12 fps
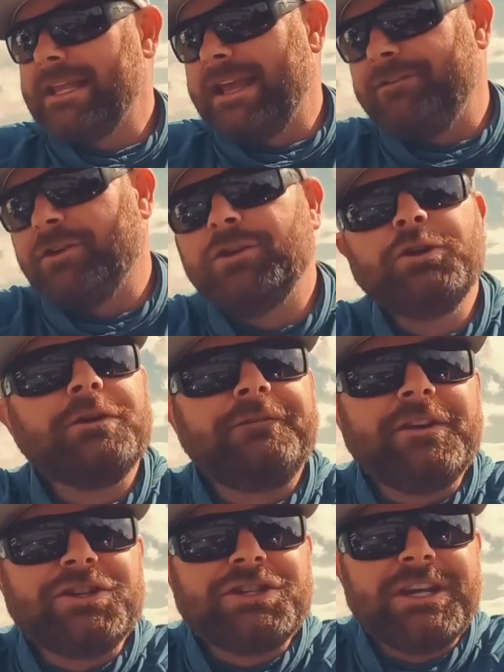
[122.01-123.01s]
If you're new to
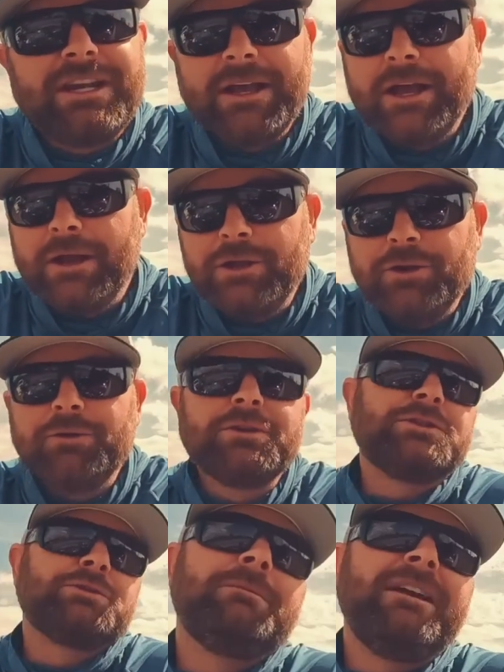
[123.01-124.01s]
fishing, new to
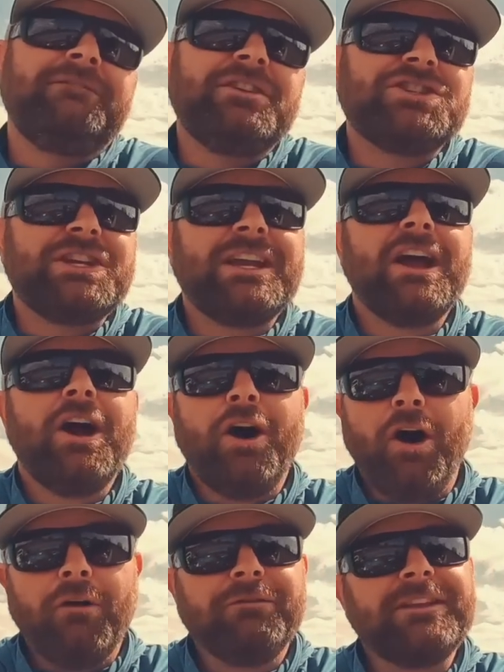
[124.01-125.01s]
bait fishing,
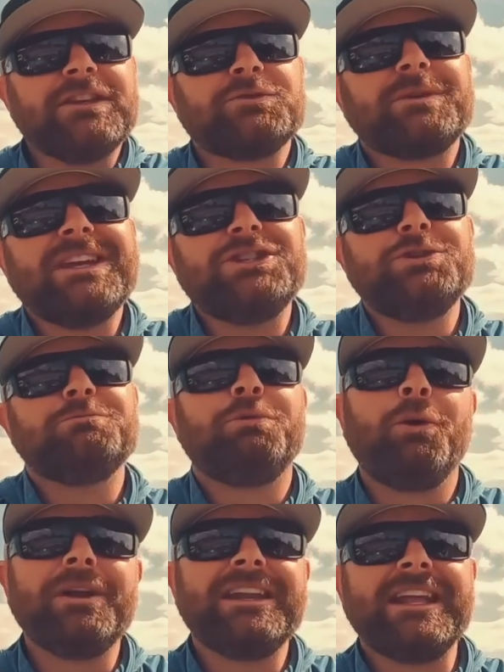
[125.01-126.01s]
hopefully this will get you
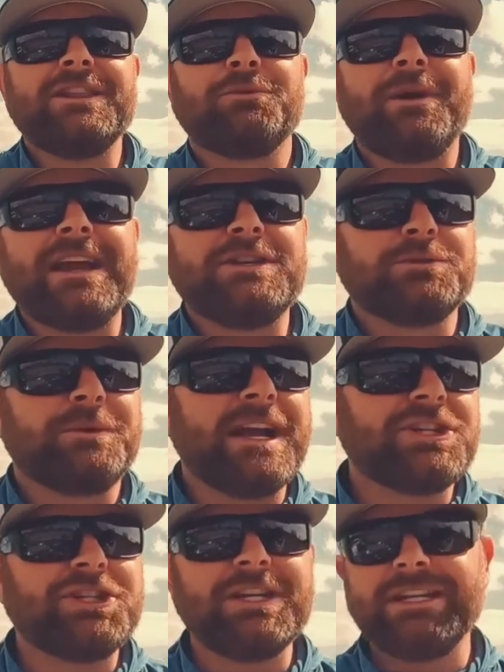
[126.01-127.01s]
pointed in the right
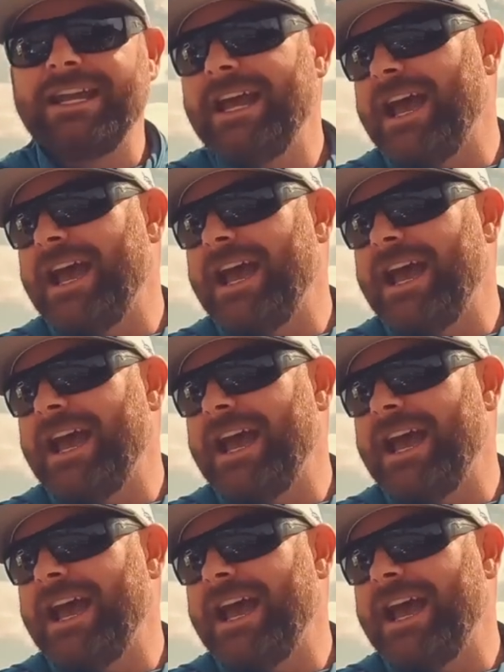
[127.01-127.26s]
direction,